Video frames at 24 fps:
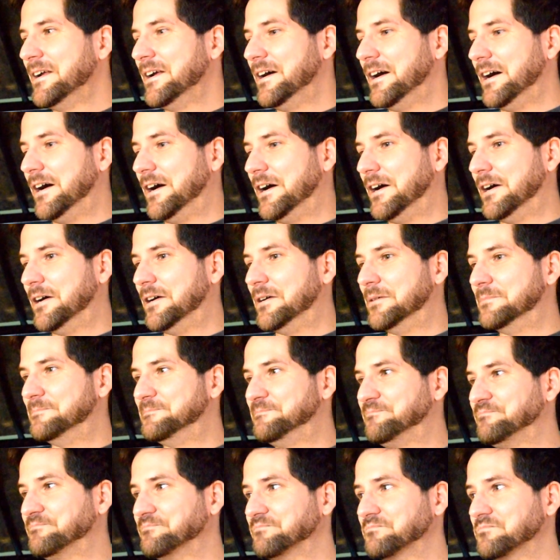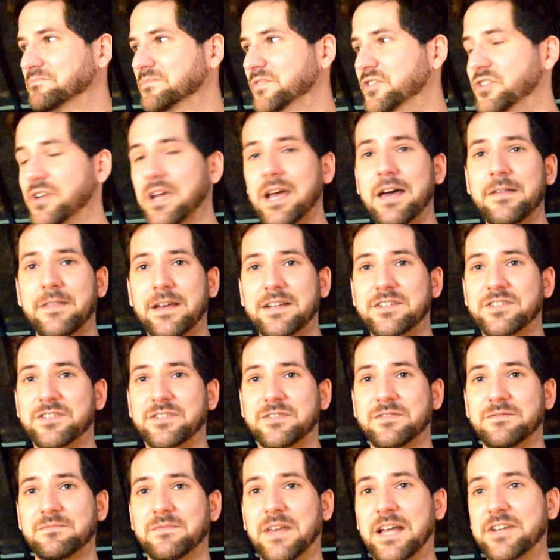So yeah, that's
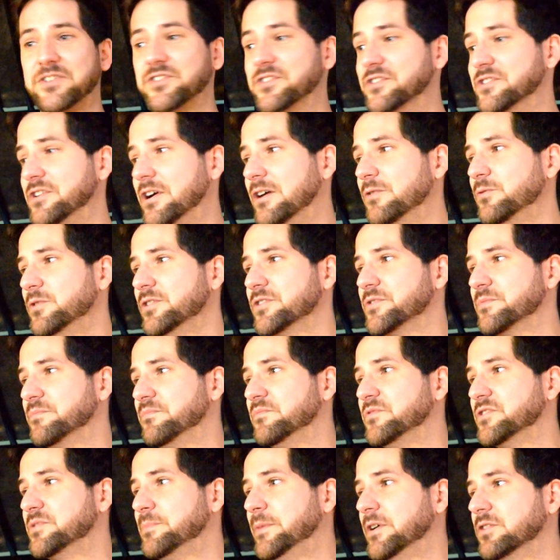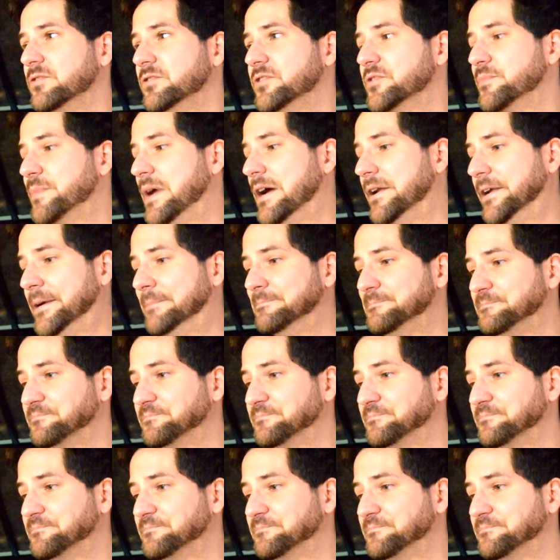Star Wars Smuggler's Bounty.